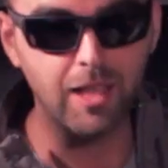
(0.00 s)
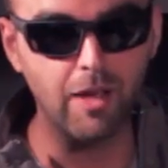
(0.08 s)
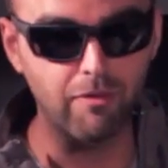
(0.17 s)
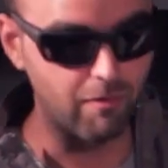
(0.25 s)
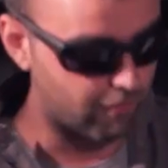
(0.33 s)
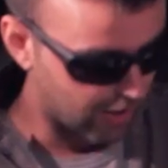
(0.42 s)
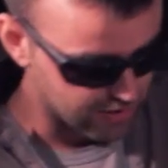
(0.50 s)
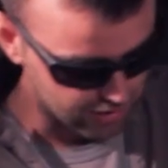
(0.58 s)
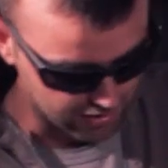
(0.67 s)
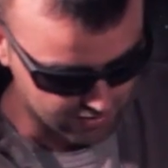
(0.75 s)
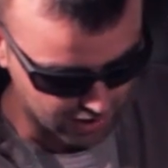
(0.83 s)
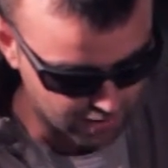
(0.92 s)
a different vise
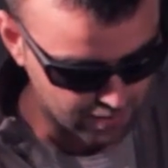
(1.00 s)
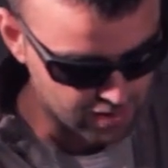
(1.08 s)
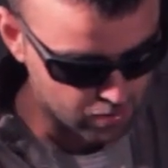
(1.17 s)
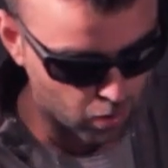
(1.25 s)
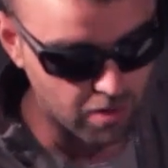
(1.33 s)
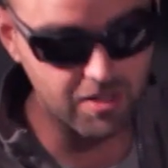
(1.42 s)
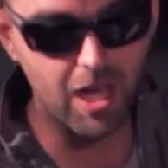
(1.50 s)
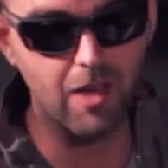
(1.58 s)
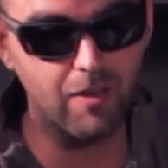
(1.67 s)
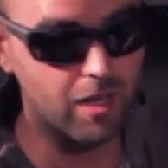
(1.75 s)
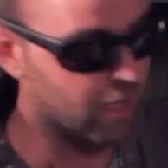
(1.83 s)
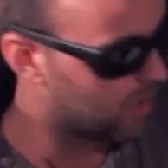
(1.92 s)
this time. It's not as
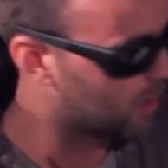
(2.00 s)
heavy,